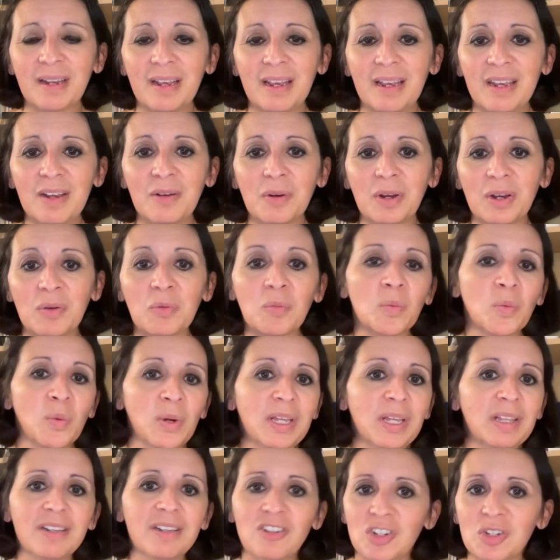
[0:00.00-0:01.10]
it
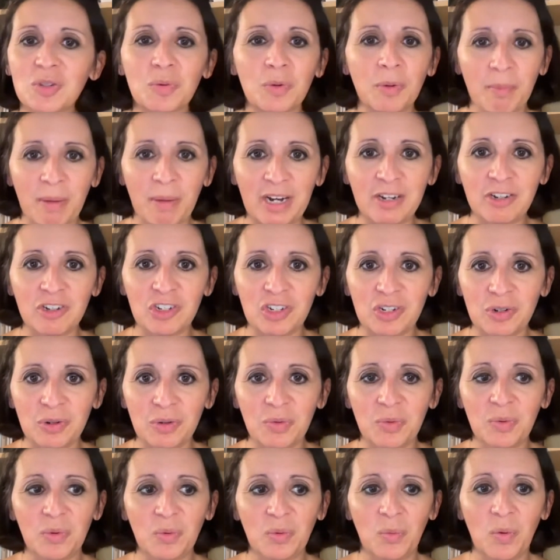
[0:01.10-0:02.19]
really just reminds
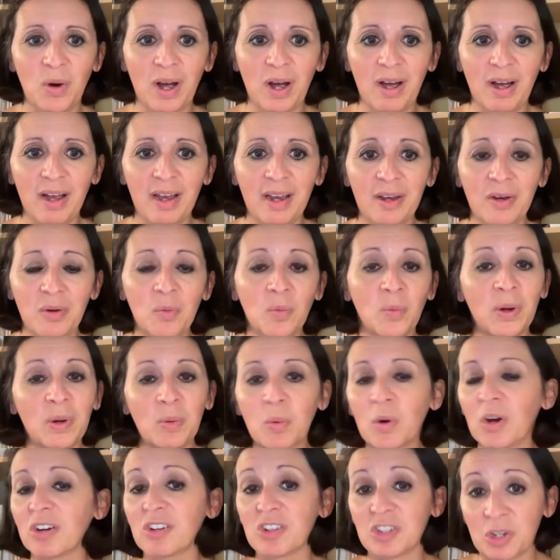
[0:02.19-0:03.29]
you why we
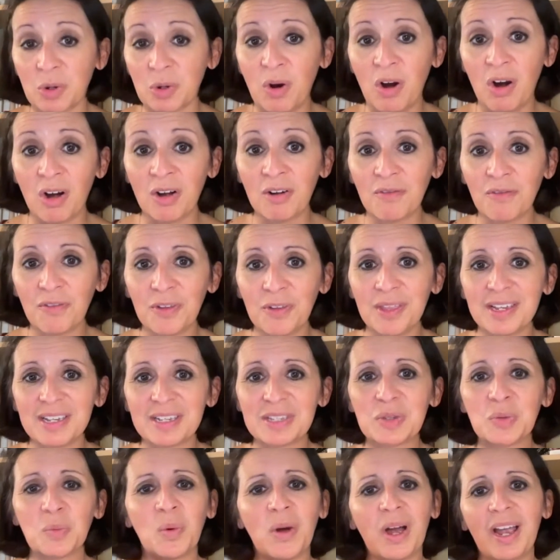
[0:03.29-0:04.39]
work so hard for
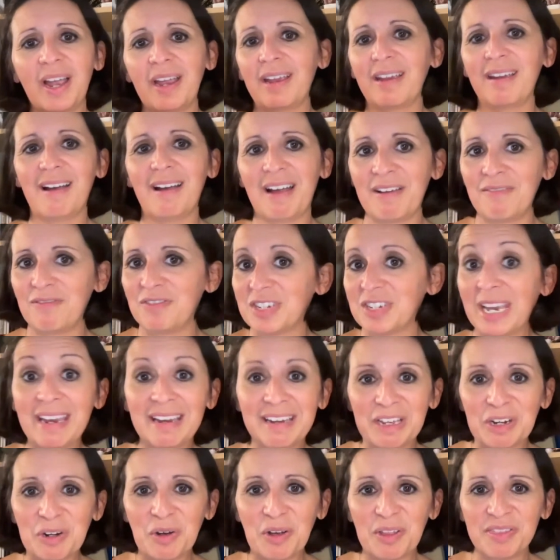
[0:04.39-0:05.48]
this, why I've
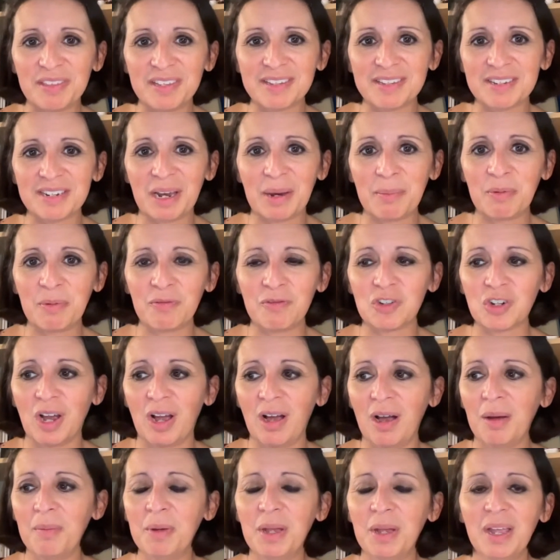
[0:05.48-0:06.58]
taken on this type of
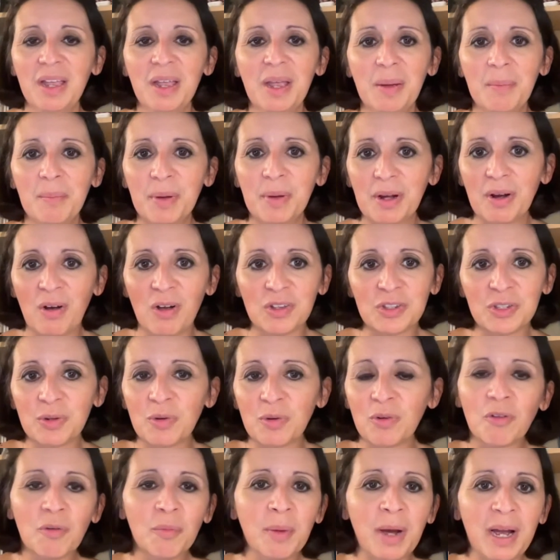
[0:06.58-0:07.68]
job, but also
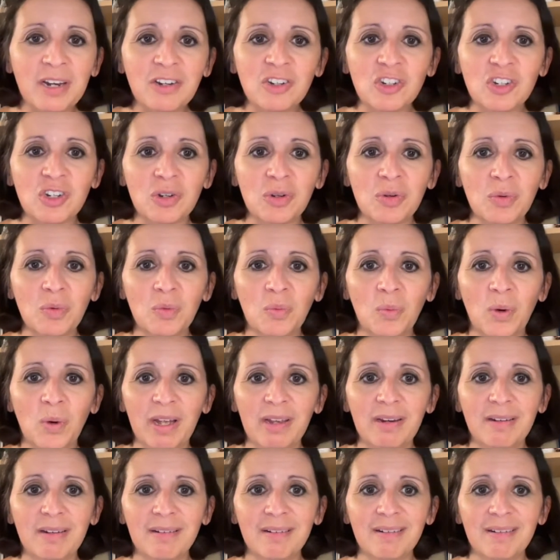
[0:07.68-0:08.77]
it reminds you
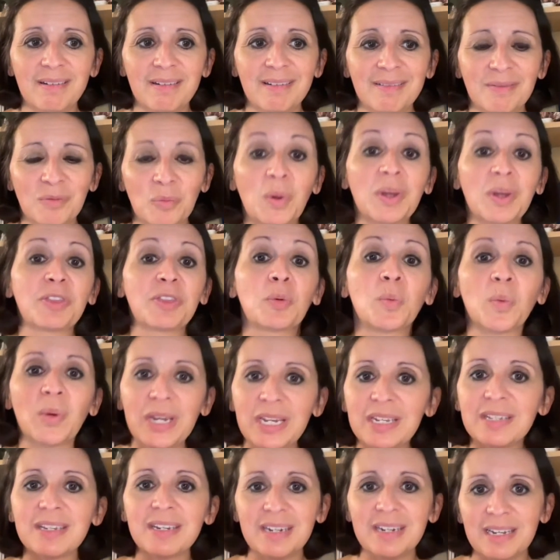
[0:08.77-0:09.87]
what the
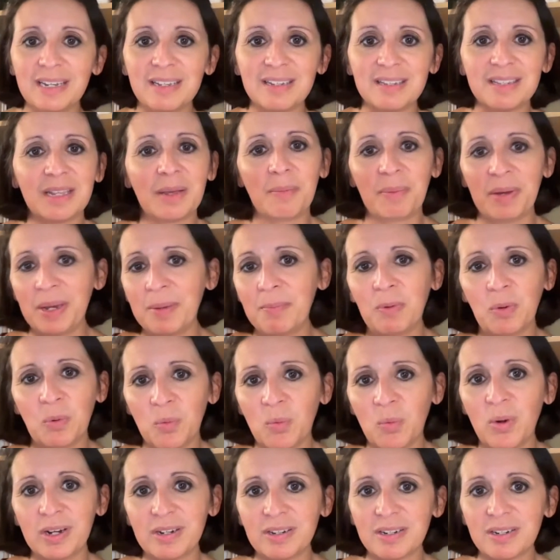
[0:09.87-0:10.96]
reason is that people
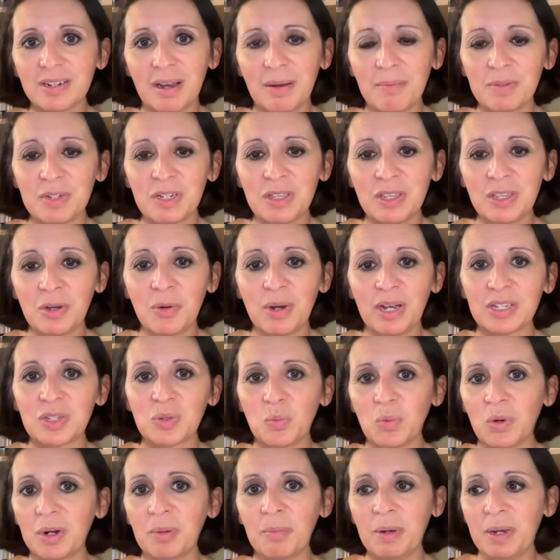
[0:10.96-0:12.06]
want to come to the US,
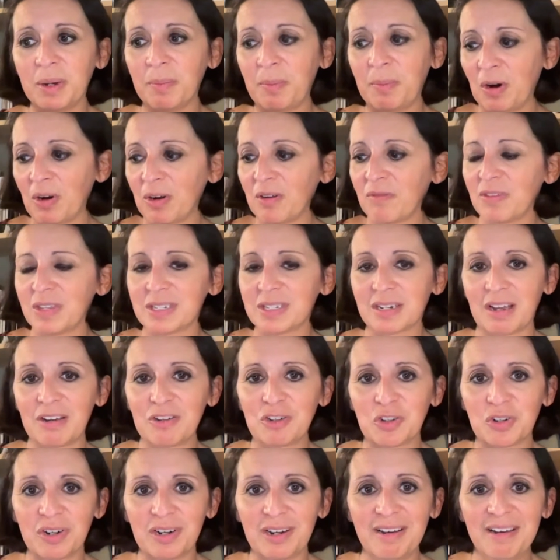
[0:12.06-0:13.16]
want to be a part of this
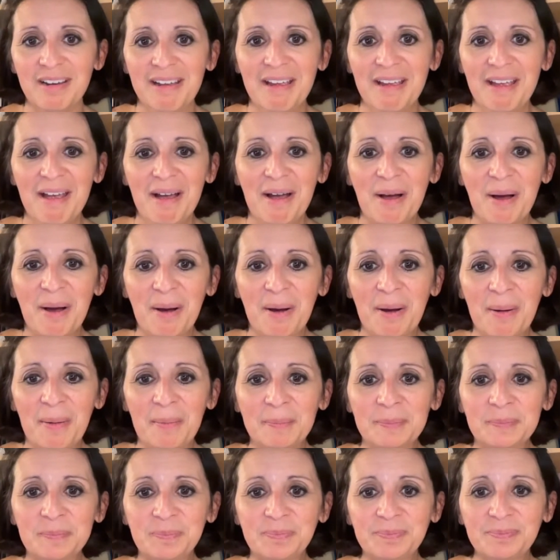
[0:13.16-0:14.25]
country.
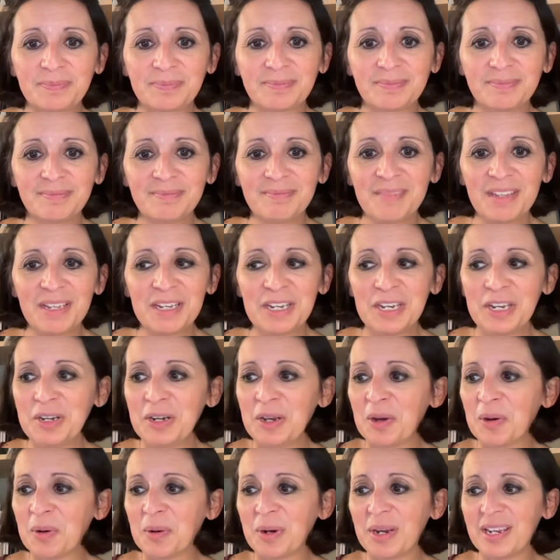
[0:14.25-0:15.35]
Um,
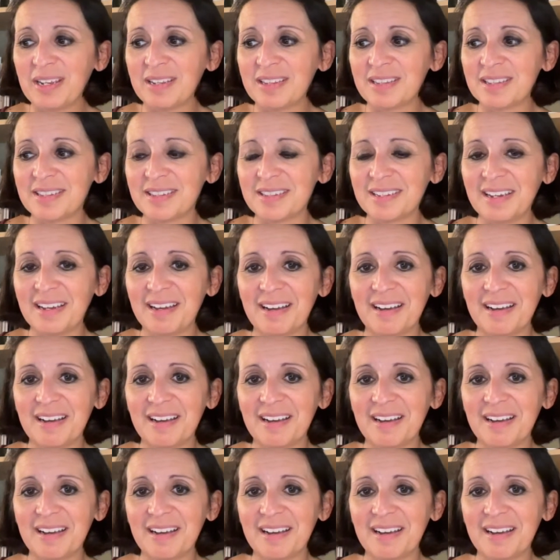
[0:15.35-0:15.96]
it's